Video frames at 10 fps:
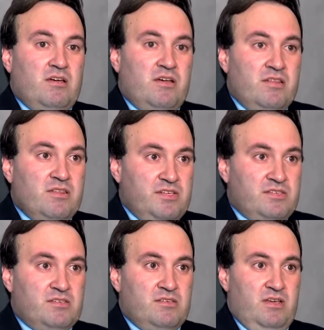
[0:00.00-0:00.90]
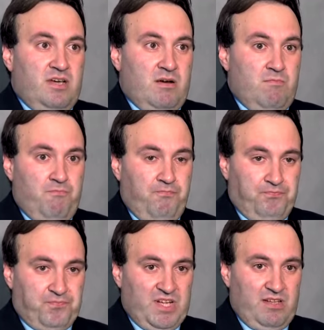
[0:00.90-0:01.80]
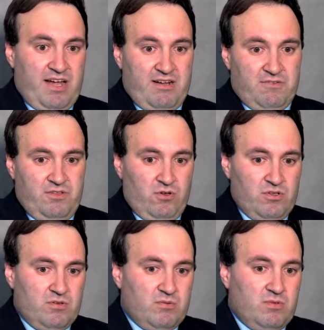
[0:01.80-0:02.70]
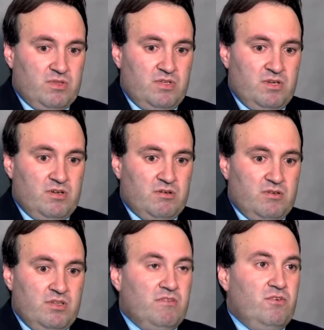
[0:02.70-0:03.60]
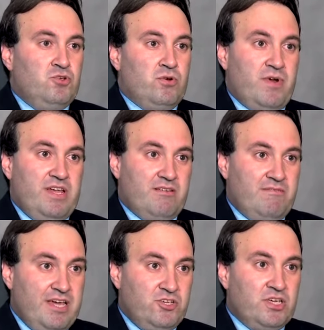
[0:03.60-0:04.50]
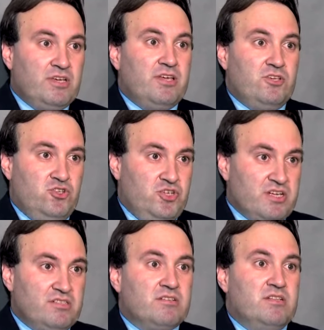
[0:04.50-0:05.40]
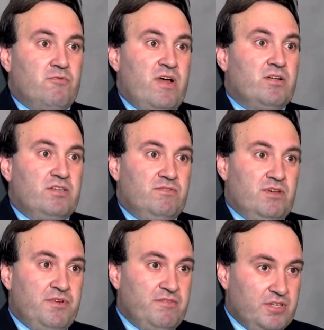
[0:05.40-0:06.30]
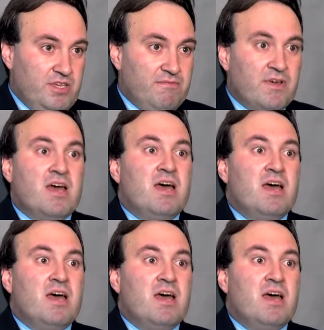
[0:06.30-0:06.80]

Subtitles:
In this line of thought, the individual rate of aging is just the relative derivative